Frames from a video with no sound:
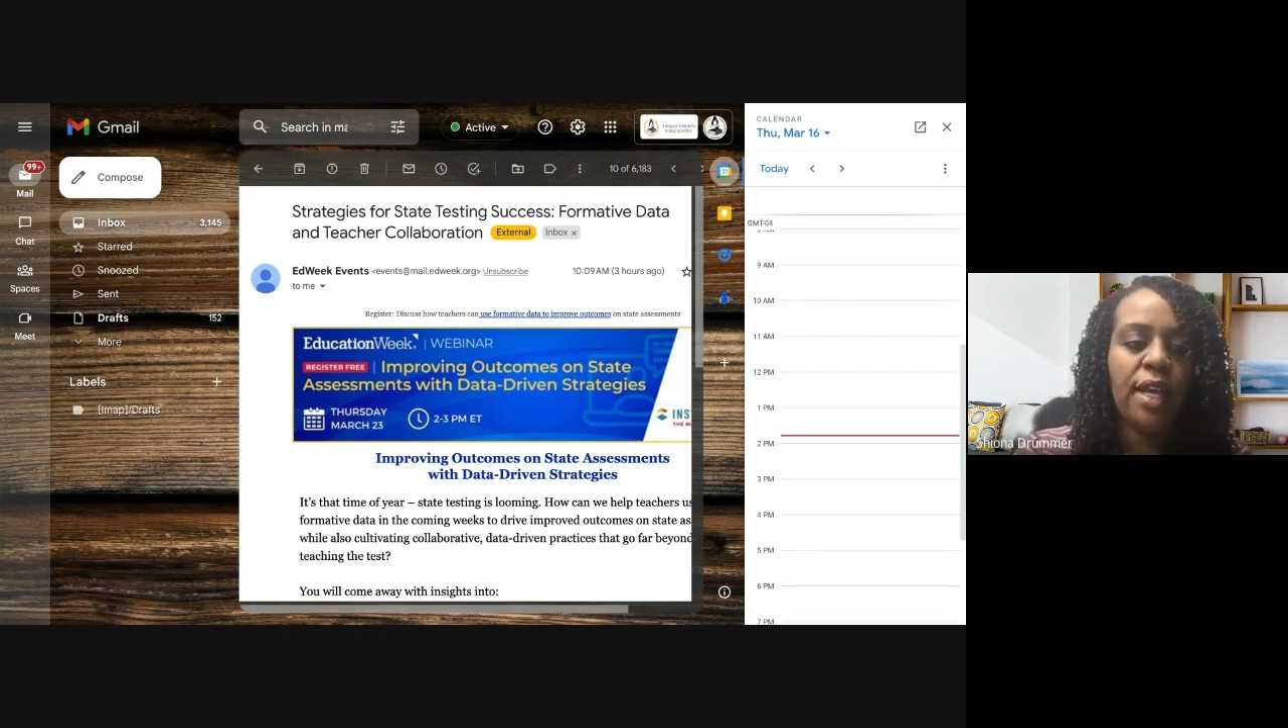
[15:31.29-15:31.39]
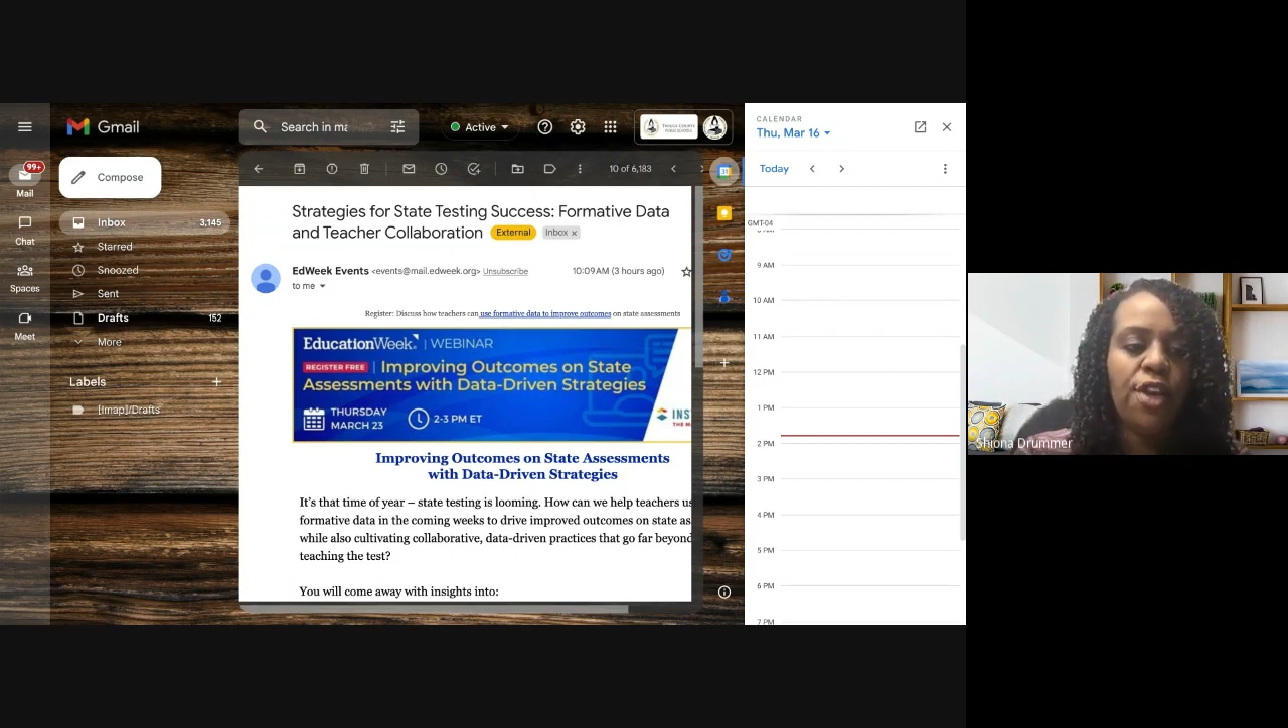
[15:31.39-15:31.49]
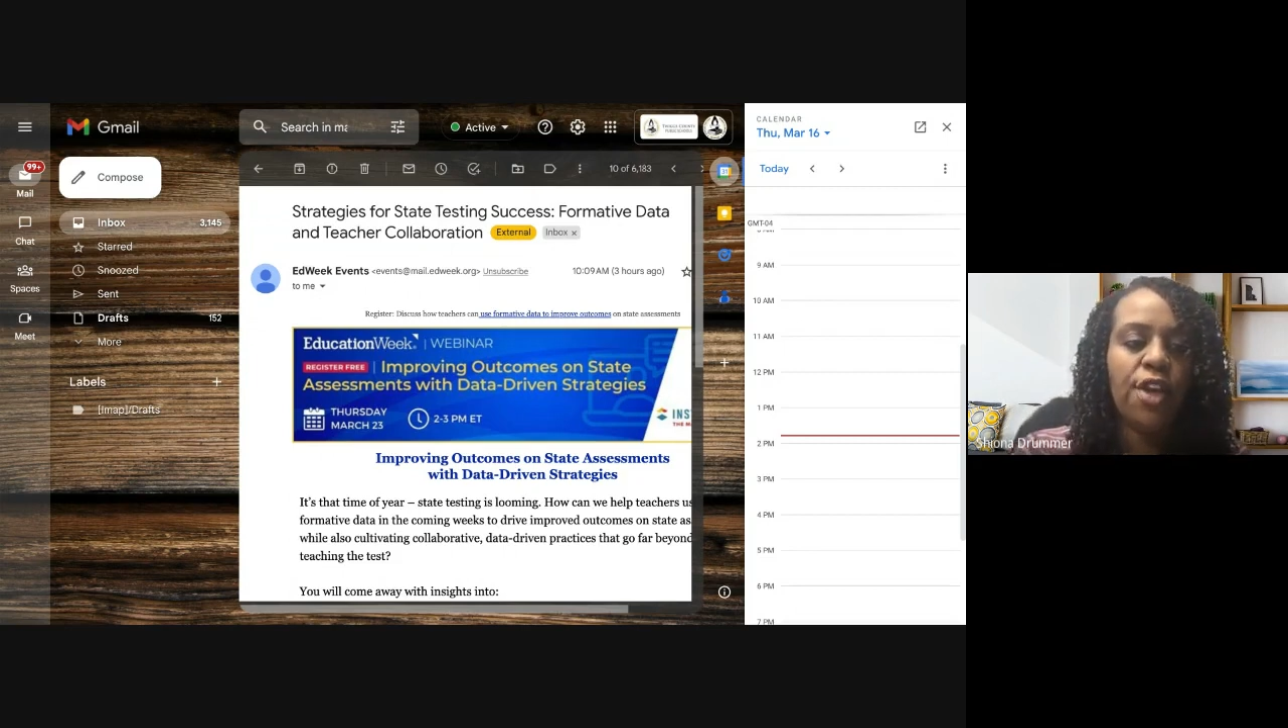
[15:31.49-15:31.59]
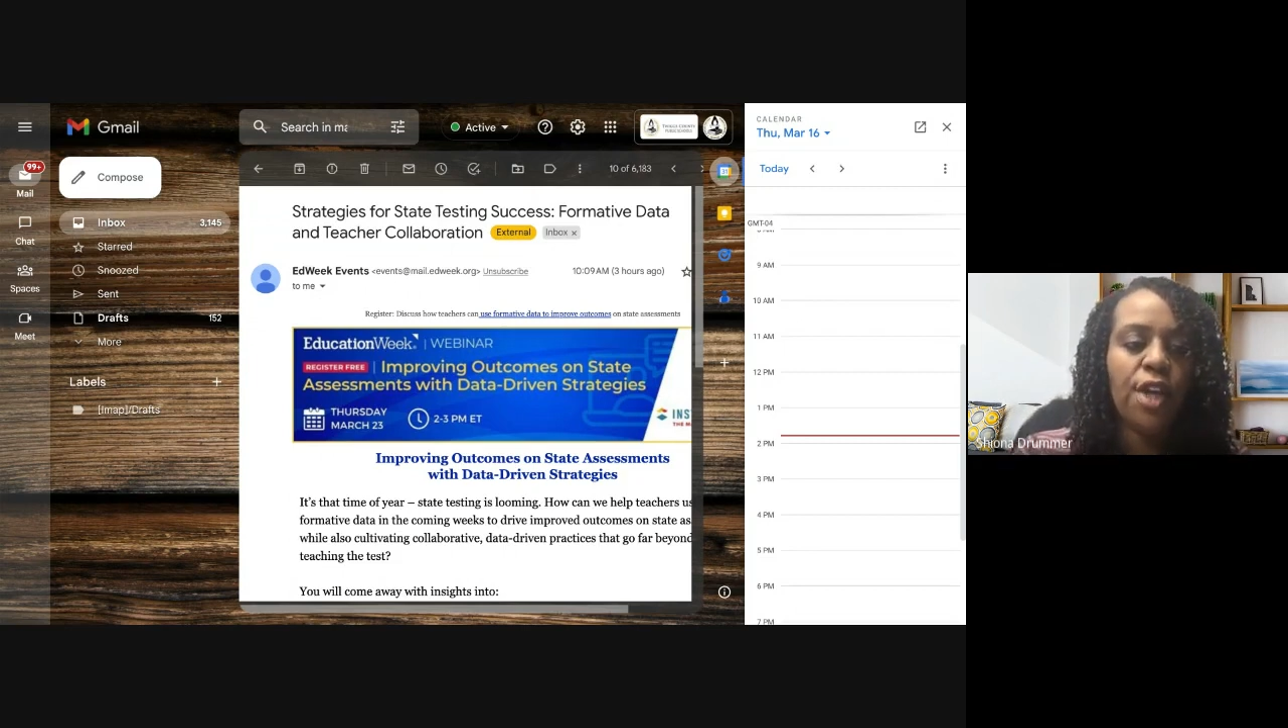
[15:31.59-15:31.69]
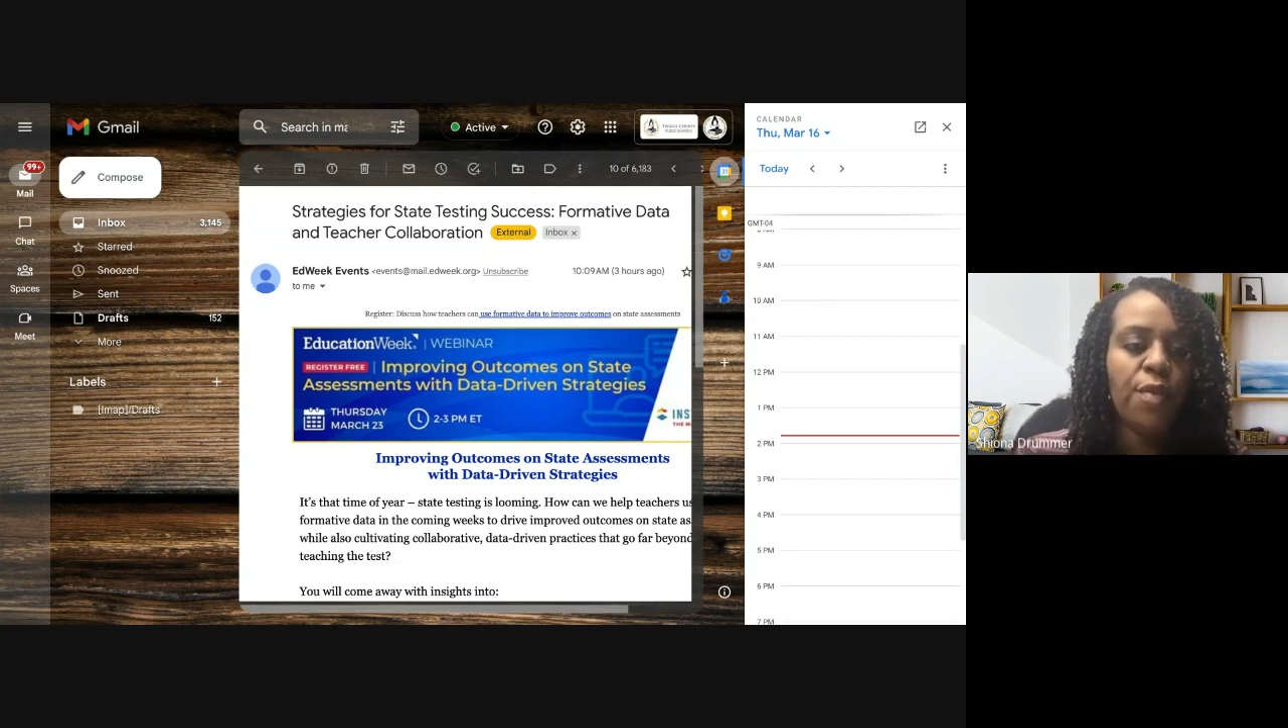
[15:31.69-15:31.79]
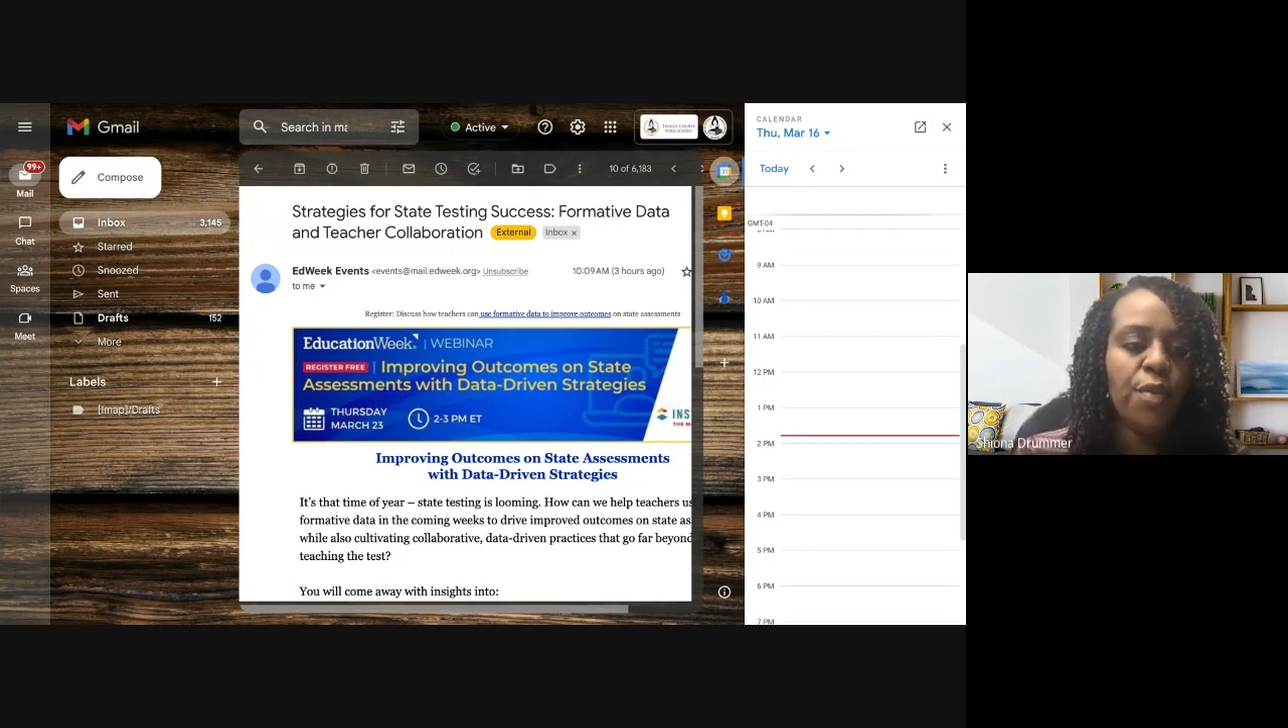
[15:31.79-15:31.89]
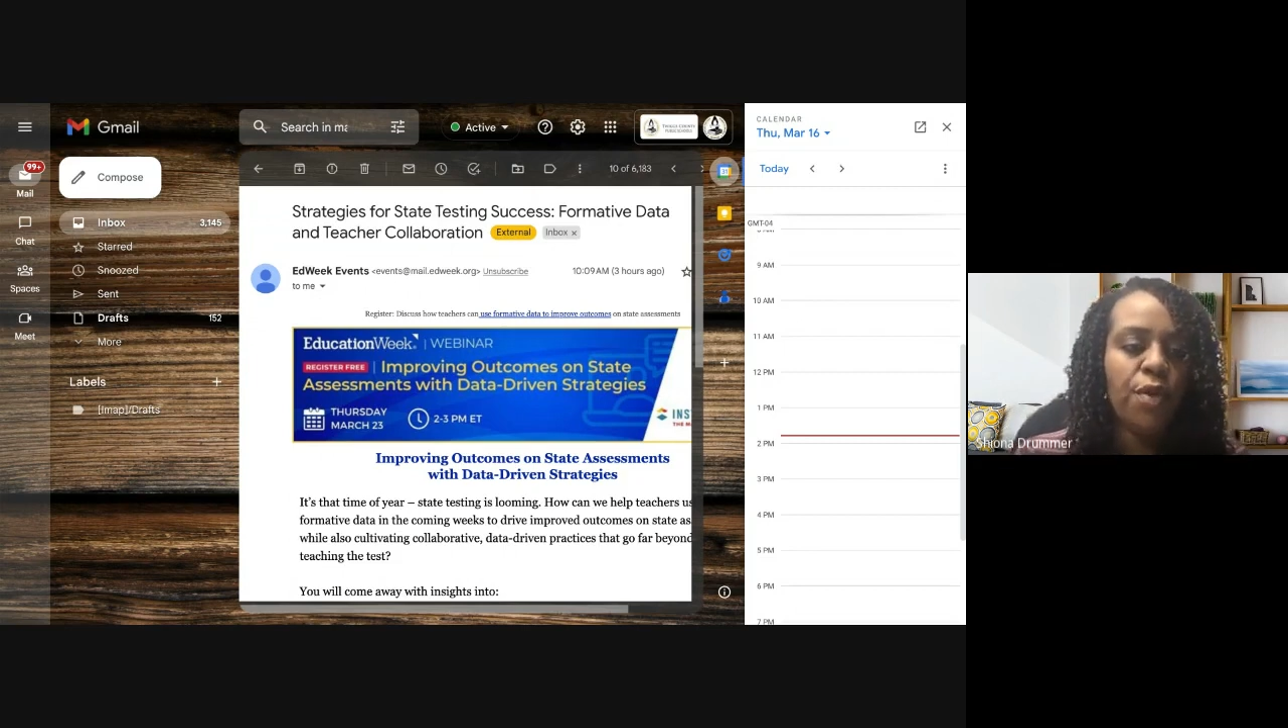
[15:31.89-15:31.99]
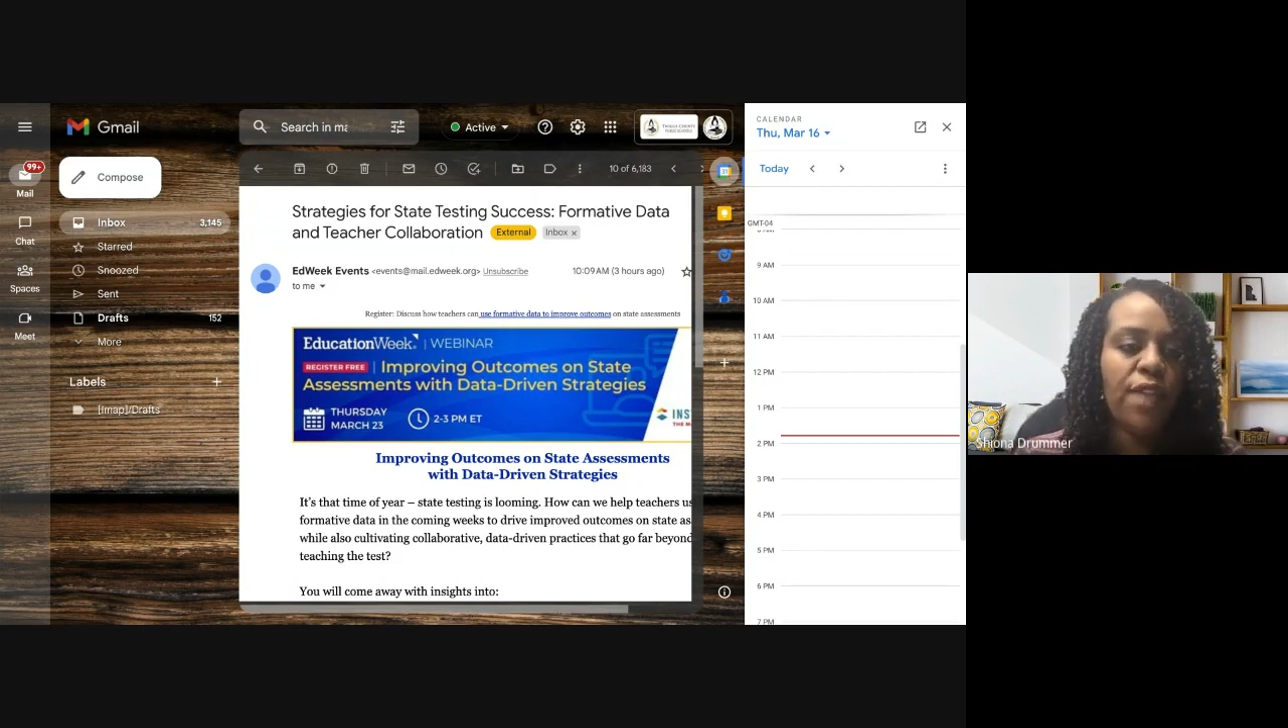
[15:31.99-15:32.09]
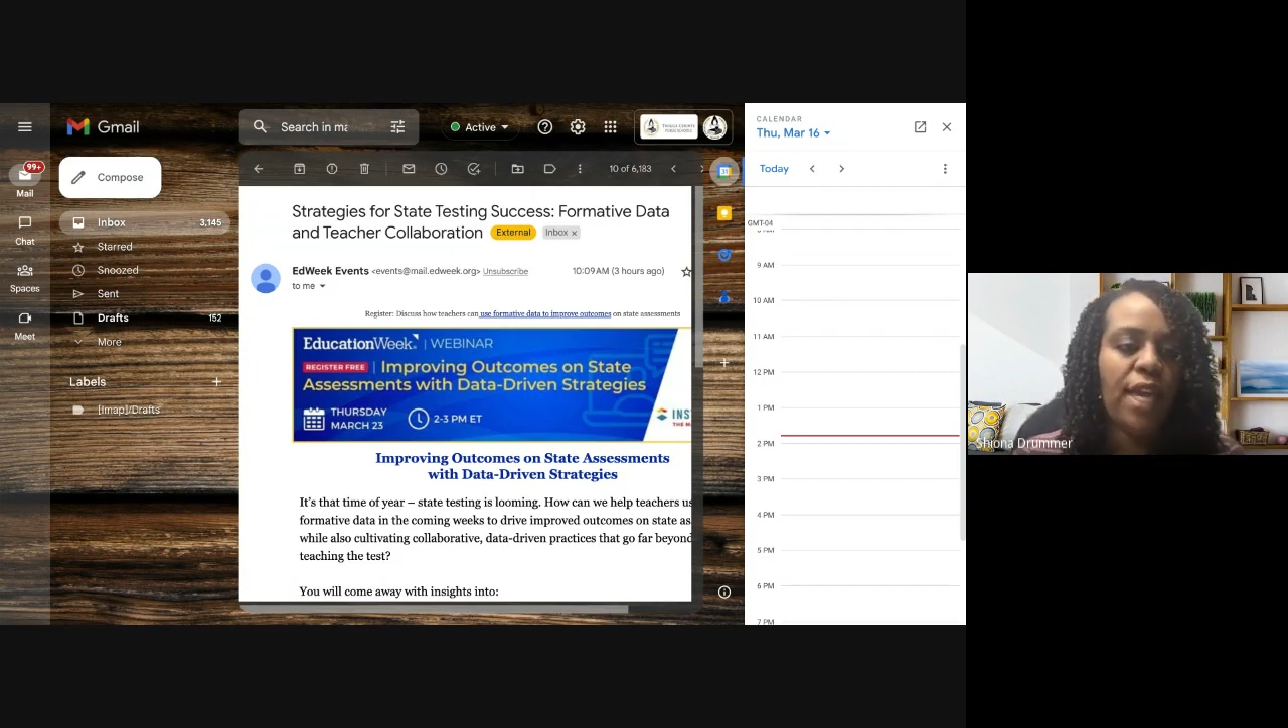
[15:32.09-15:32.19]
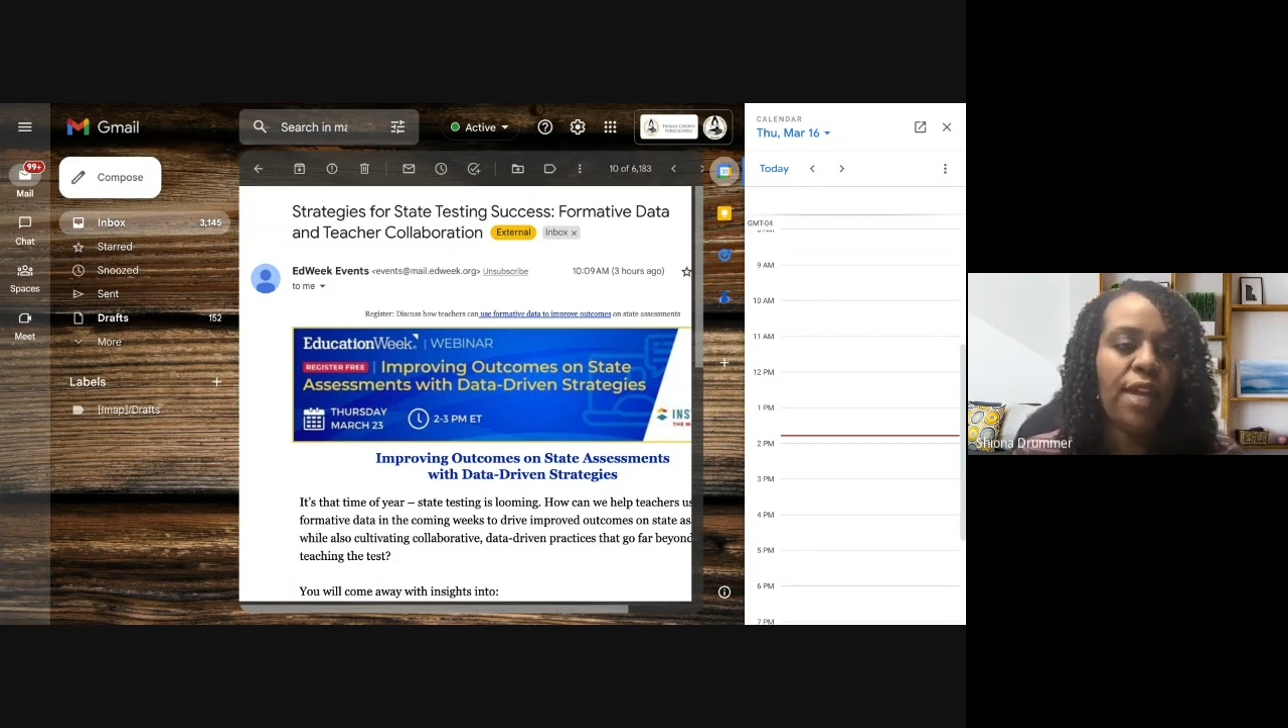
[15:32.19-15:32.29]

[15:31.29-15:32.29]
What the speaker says: You can remove that